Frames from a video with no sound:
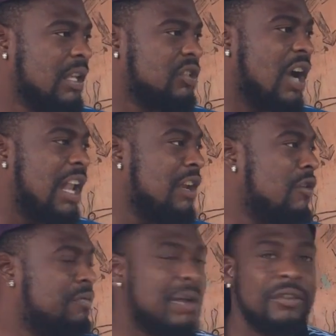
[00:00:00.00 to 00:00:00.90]
So I don't know
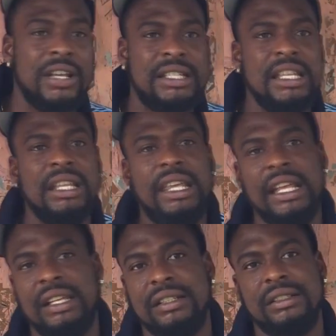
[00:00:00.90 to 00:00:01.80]
if man when you see him
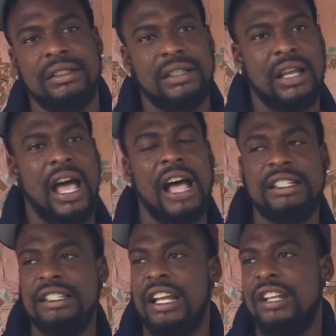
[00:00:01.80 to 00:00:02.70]
kill. And
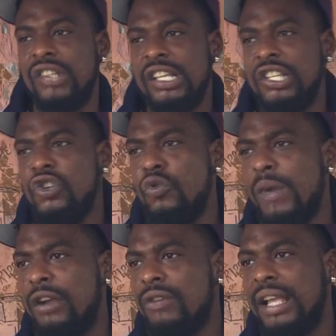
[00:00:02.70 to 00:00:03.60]
sitting there, so you see
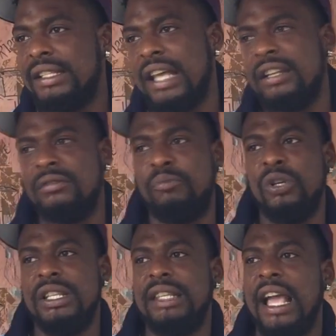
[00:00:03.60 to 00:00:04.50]
human rights and
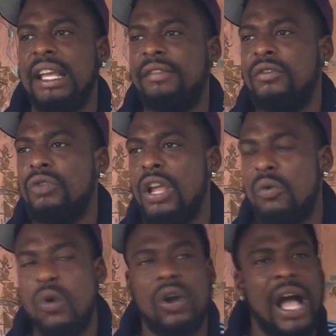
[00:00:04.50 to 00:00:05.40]
police can't get to do their
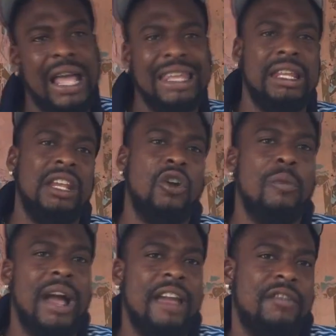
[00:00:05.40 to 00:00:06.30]
work and him they
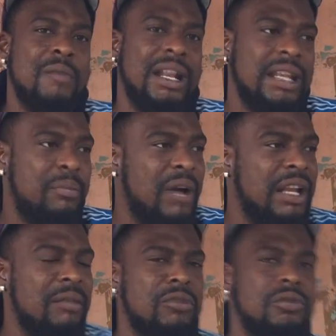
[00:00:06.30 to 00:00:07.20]
come and everybody they pay them